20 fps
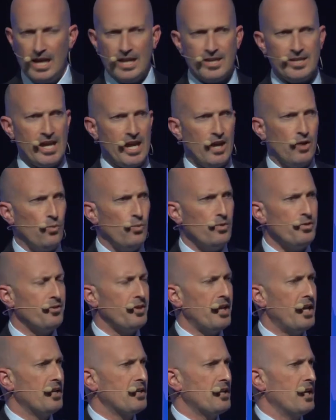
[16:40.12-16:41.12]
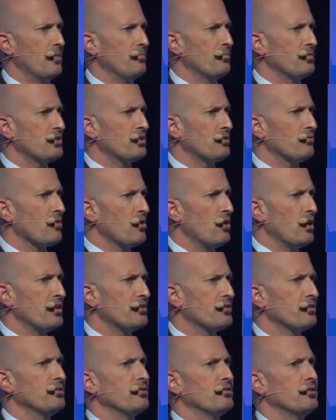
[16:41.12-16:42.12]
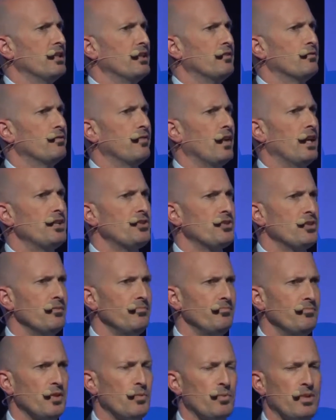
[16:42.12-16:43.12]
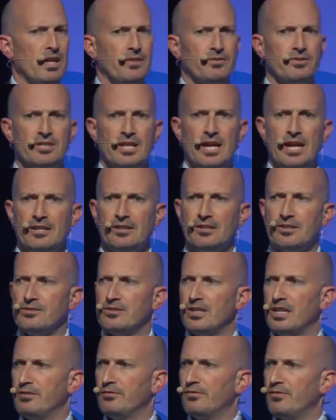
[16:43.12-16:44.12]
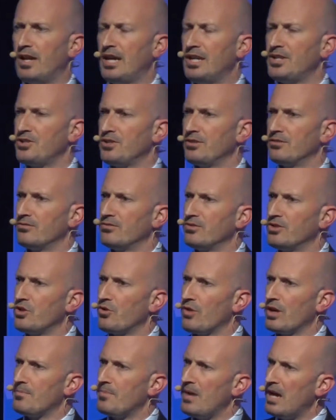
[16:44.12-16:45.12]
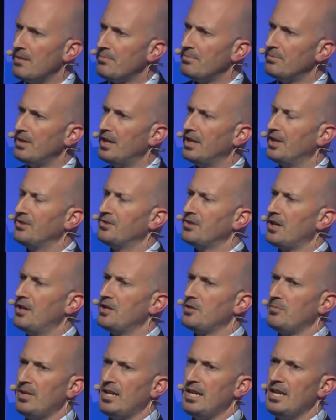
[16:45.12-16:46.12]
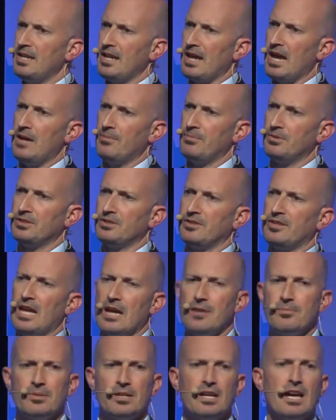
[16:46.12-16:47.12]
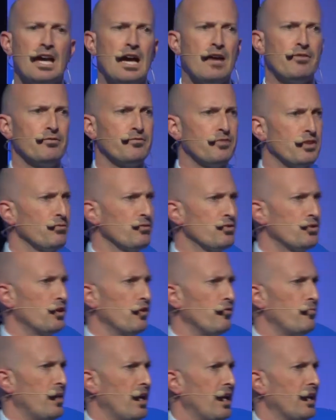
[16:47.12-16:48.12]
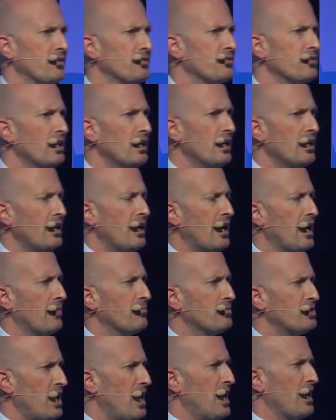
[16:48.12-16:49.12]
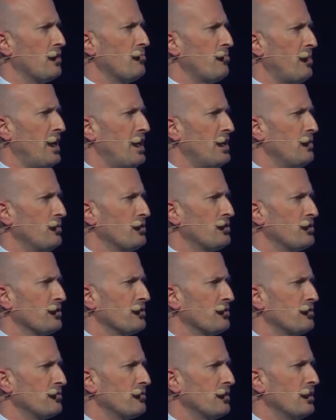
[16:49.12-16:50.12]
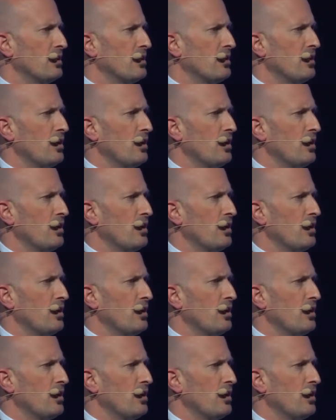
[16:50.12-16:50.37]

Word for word: Now, with that comes a rise in inflation, and we have started to see inflation creep up, and it's going to be heading up into the upper half of the Reserve Bank's target band, which is